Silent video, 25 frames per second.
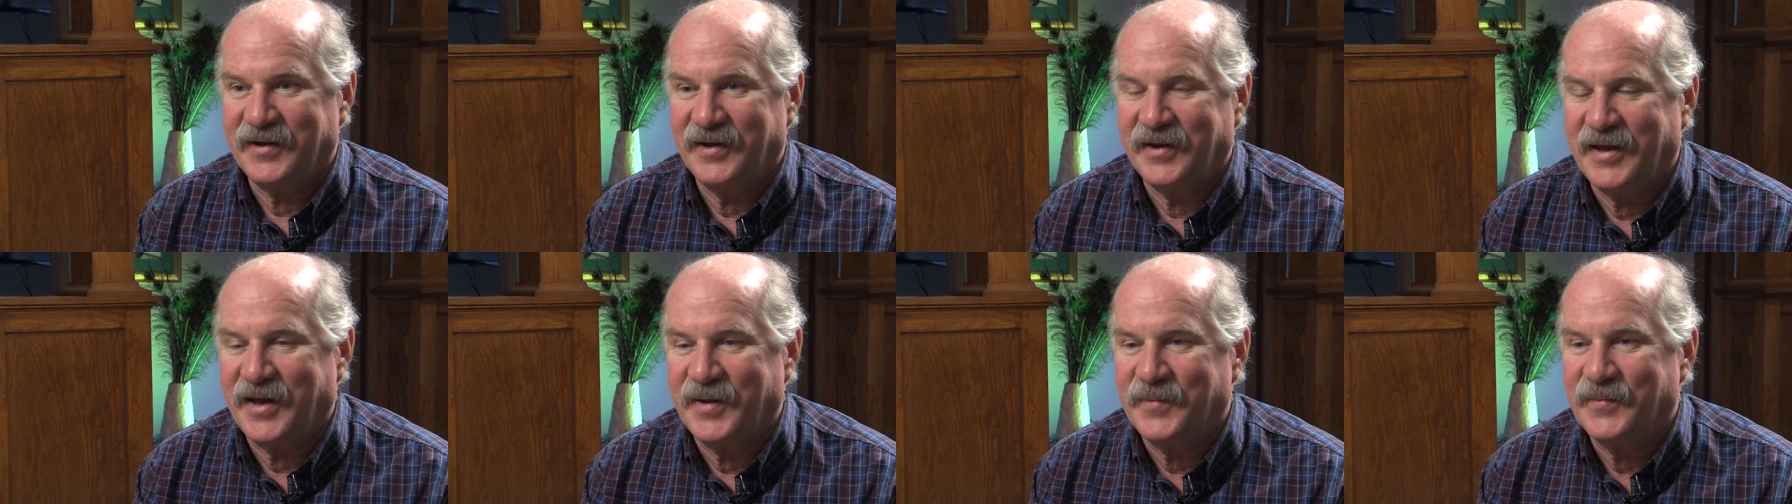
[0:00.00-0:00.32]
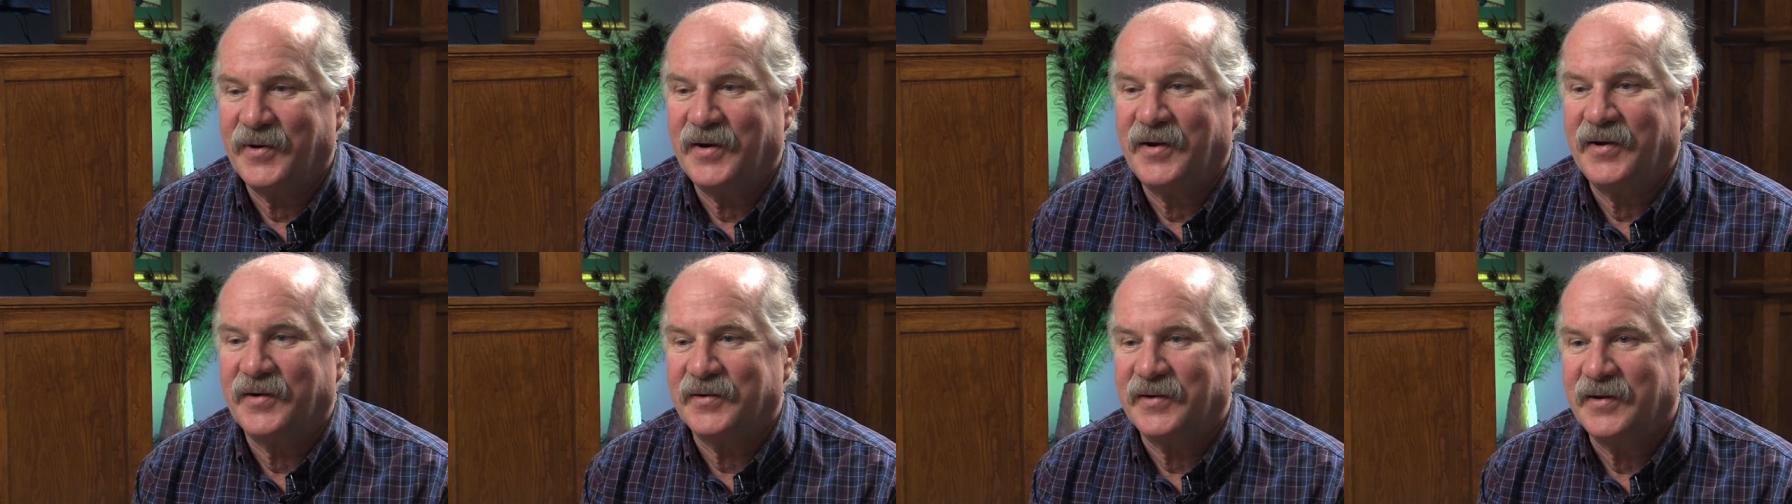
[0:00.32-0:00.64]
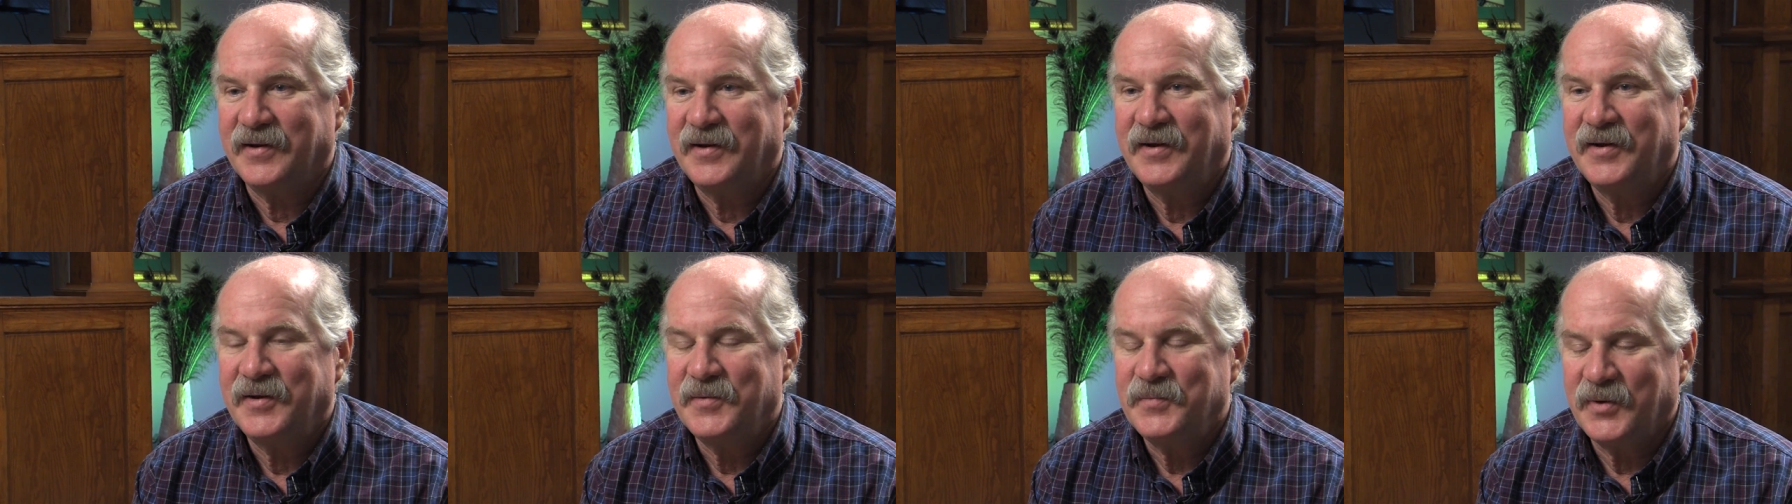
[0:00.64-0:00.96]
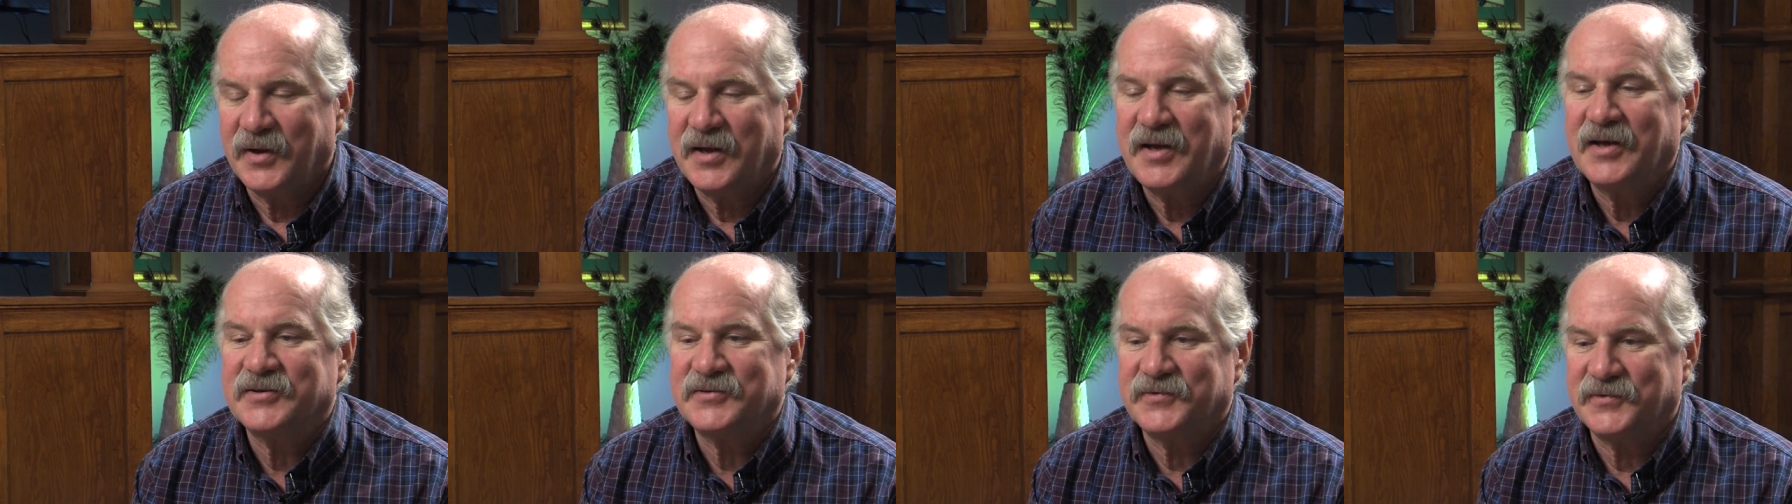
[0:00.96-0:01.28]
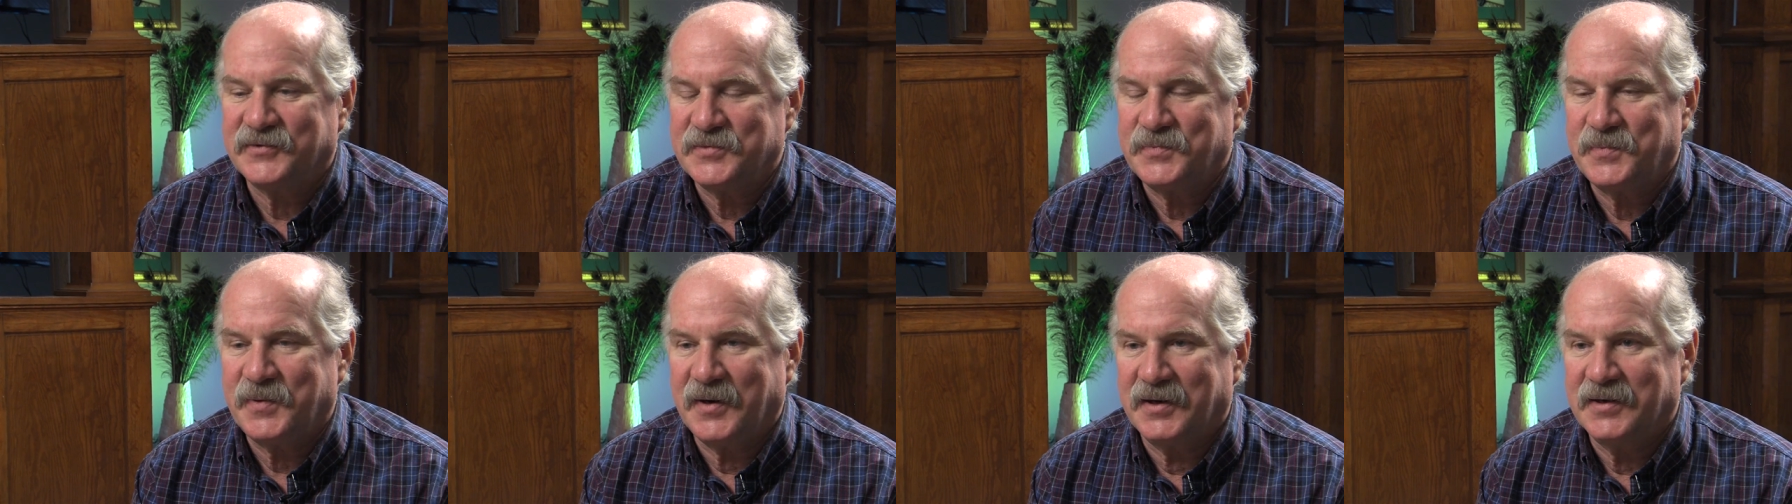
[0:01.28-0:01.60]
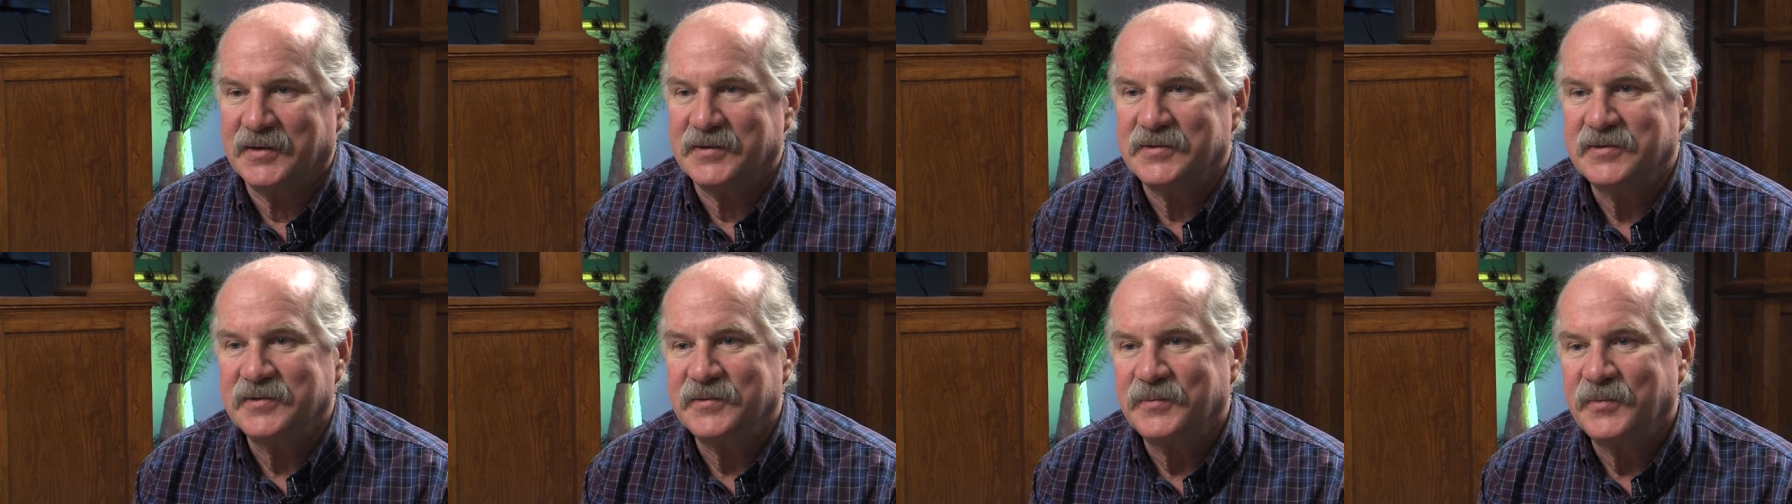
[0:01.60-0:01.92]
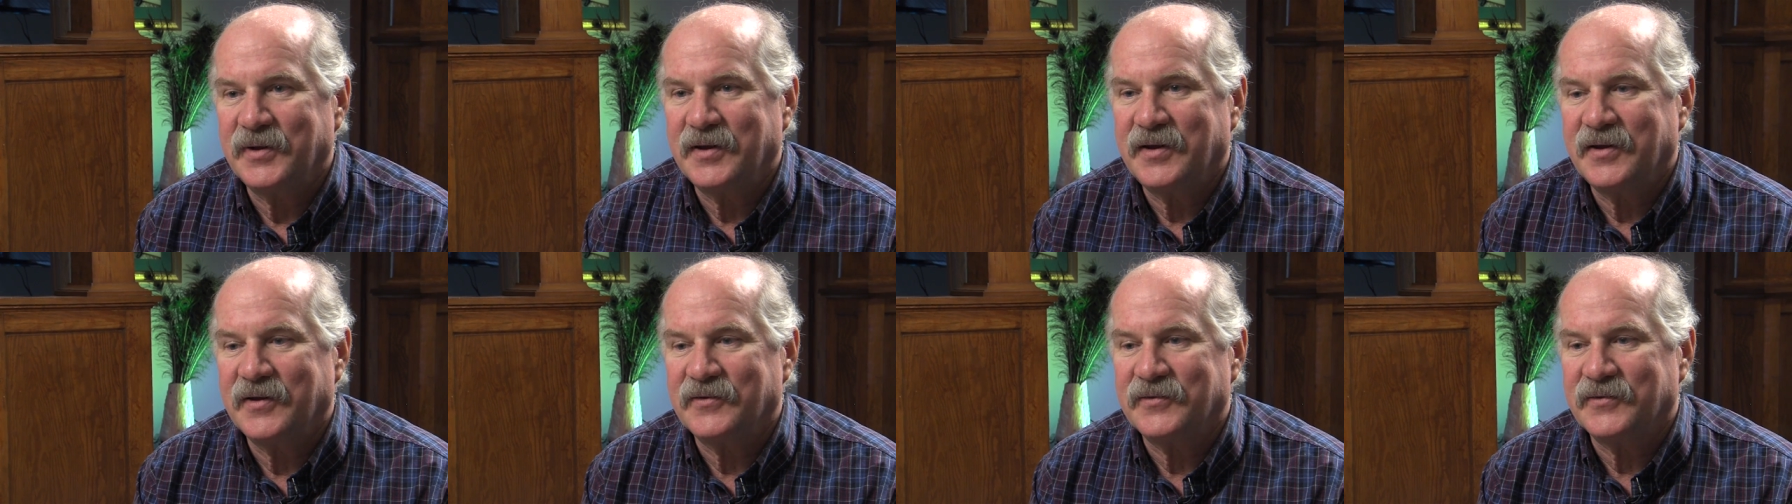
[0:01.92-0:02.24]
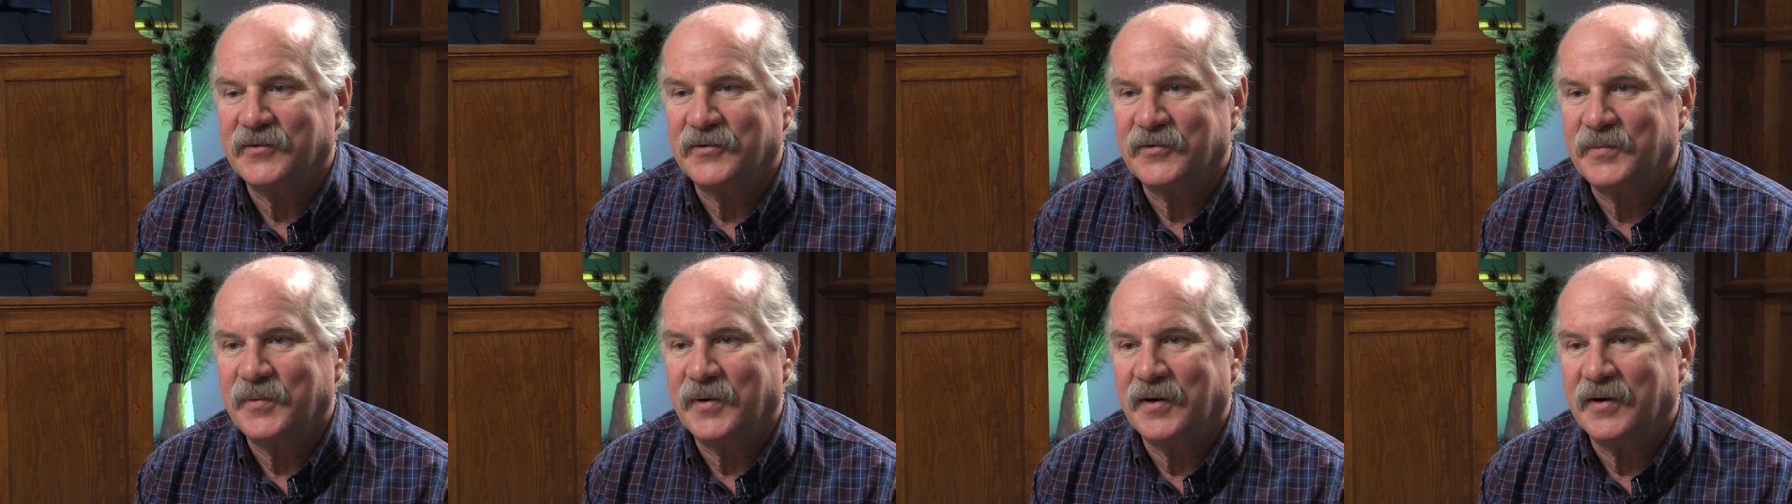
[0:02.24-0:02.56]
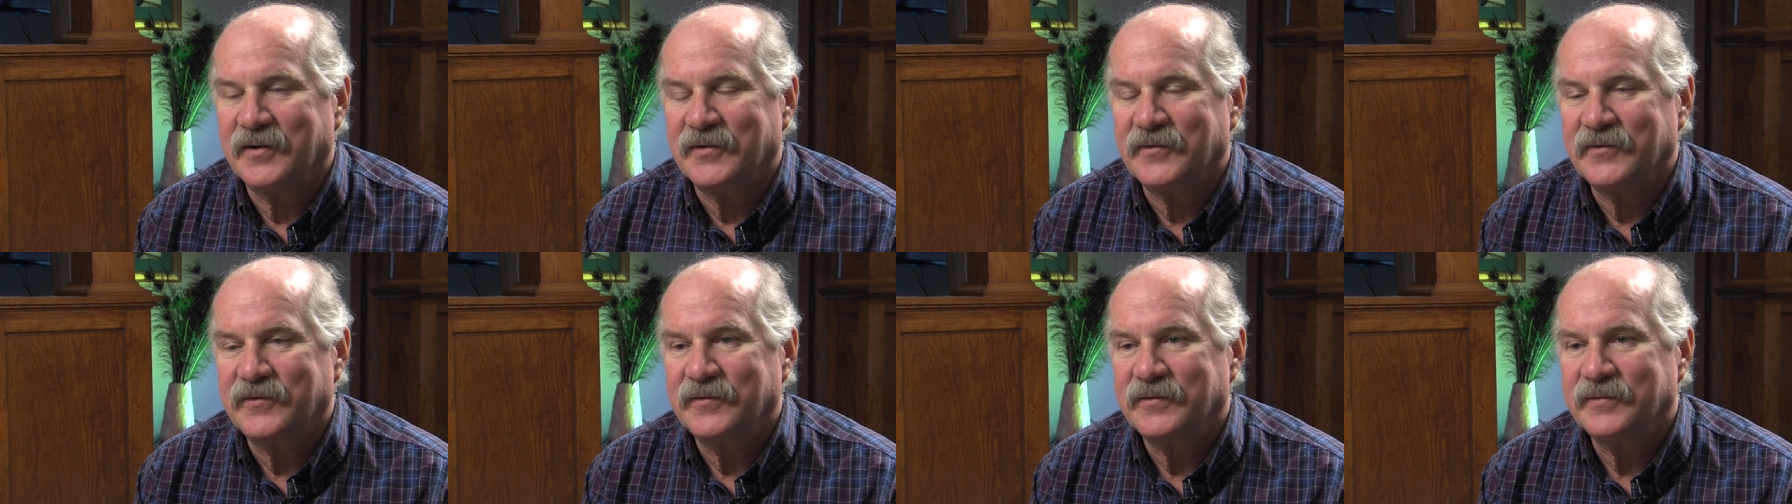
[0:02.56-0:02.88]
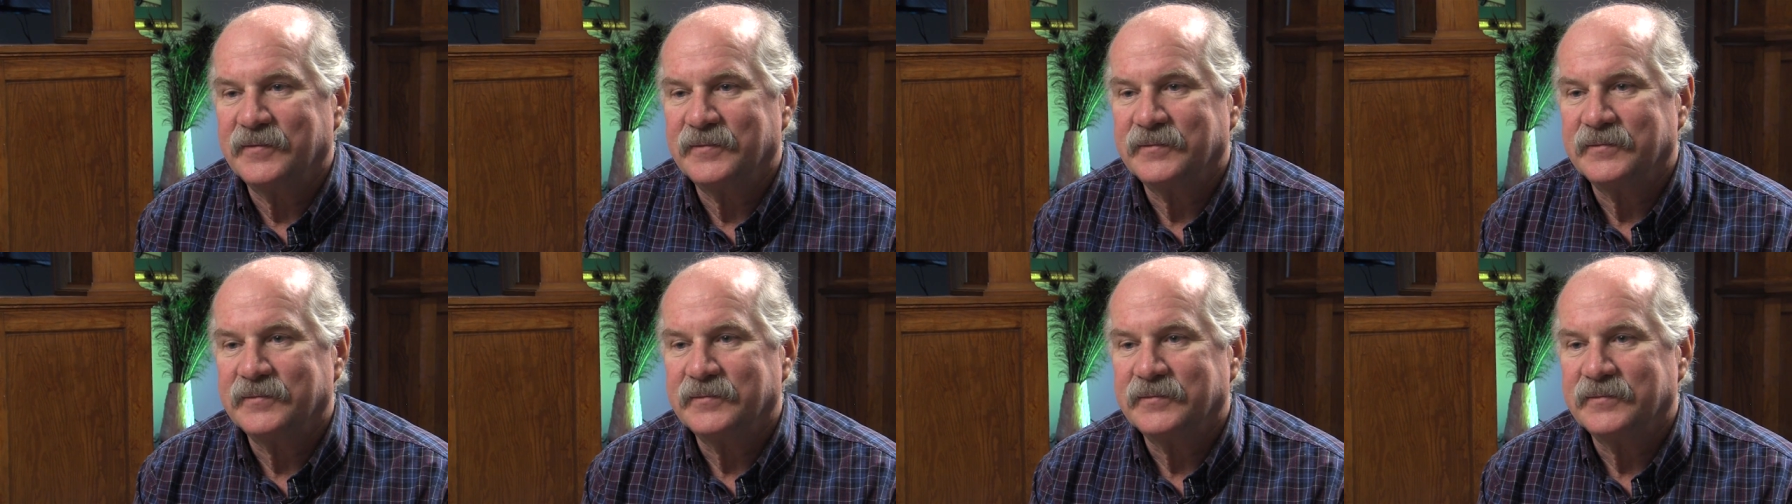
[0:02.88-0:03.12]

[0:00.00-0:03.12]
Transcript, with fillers: He came around because of his parents. Because of his parents.